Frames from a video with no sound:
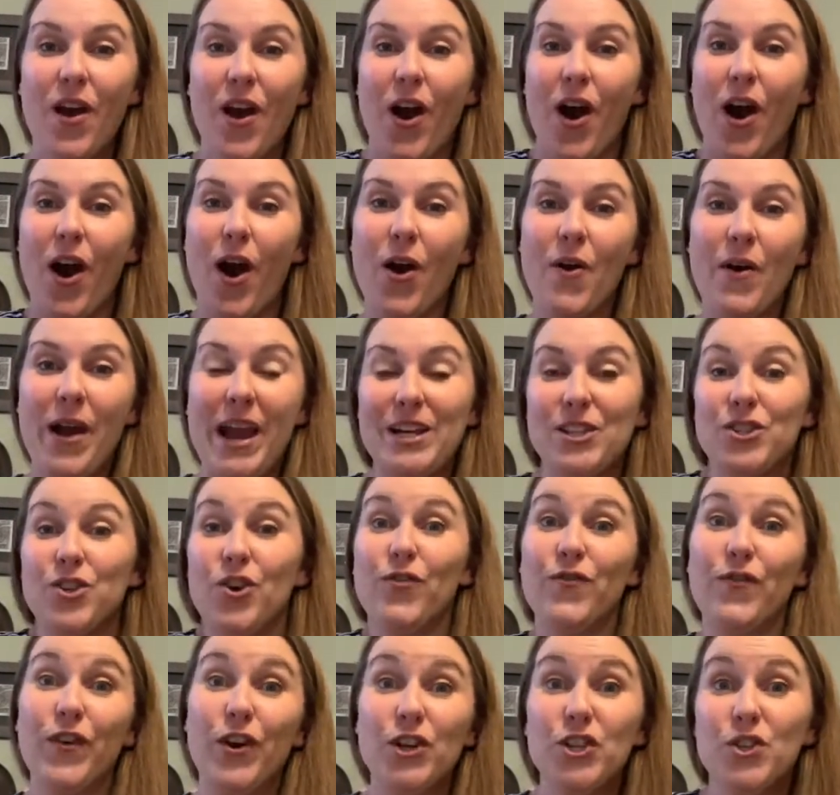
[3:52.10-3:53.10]
All right, so
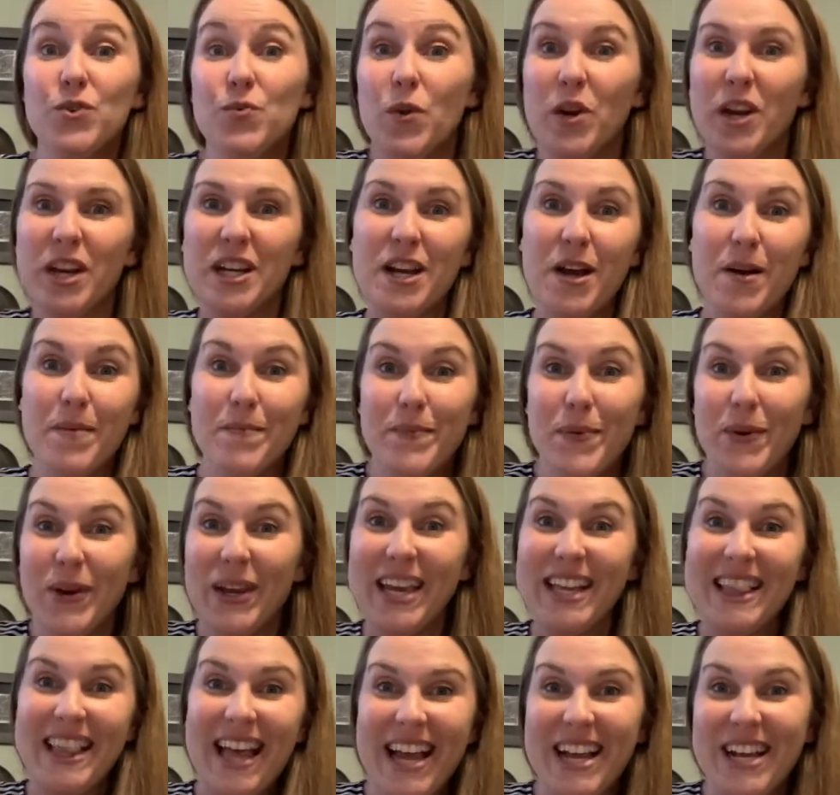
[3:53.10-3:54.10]
first we're gonna
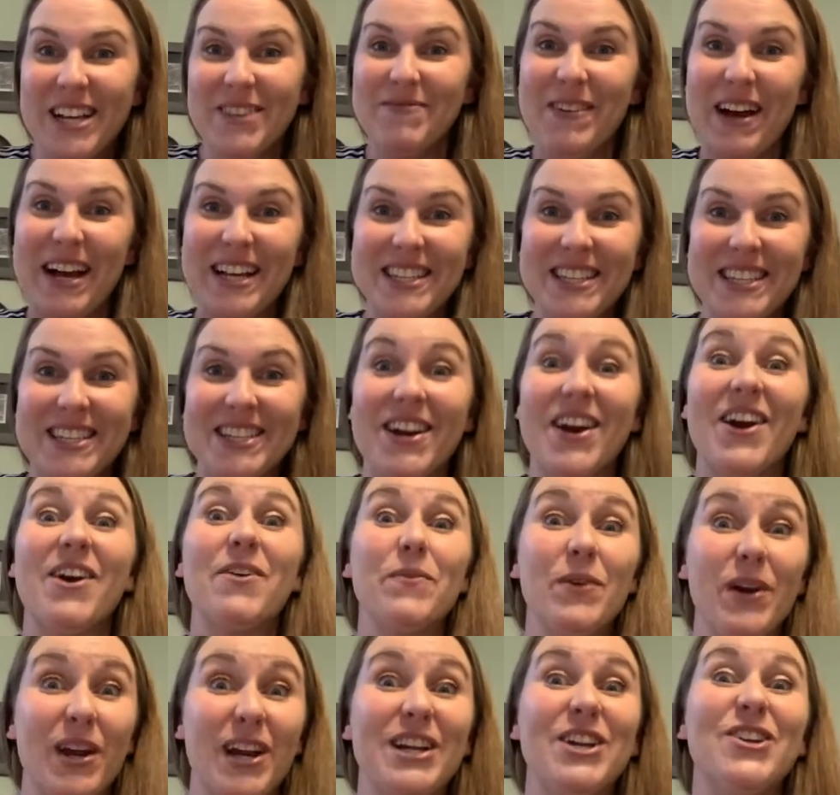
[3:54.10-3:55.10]
boogie like a monster and
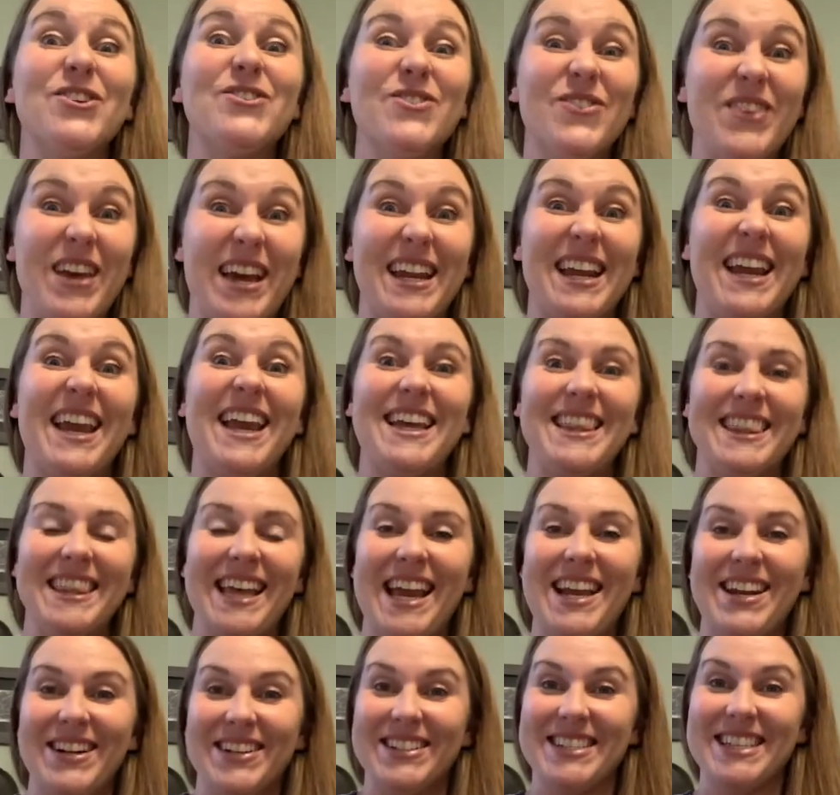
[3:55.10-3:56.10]
we're gonna do that again
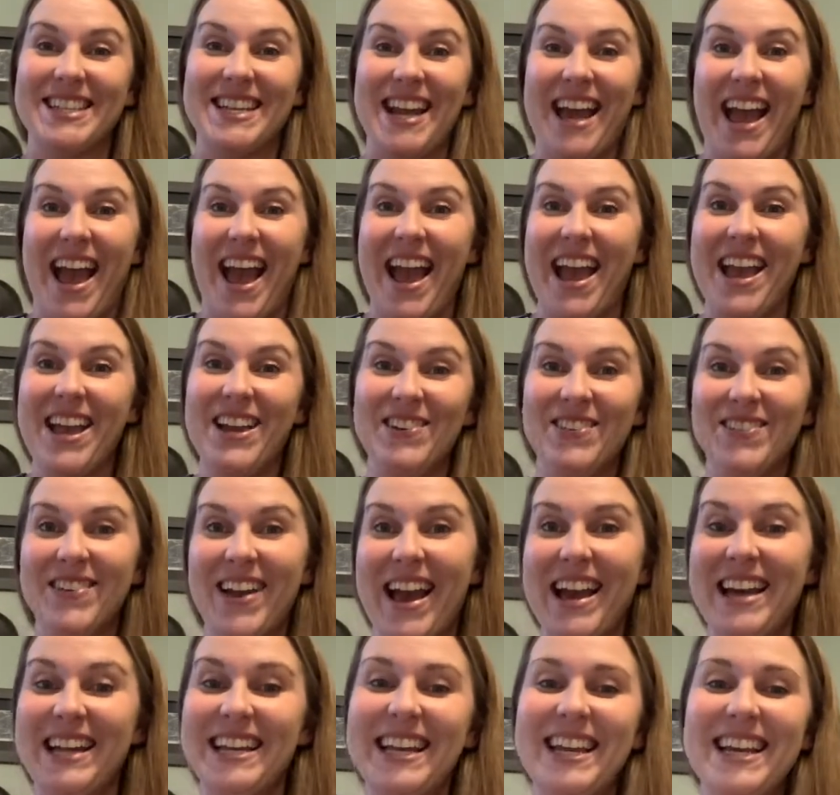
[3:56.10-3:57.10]
later today.
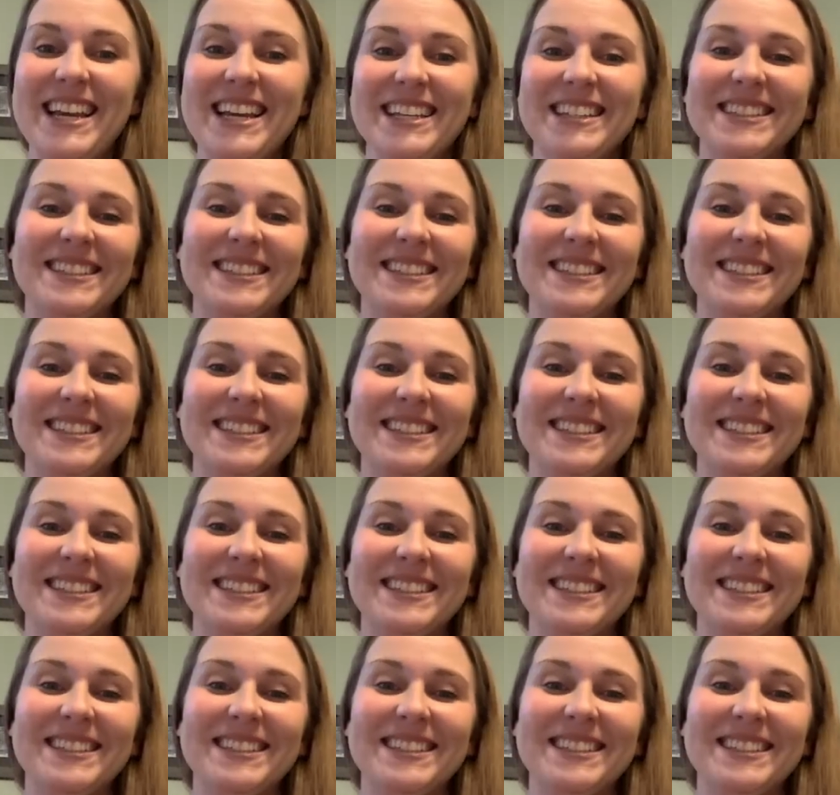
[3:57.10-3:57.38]
Ready?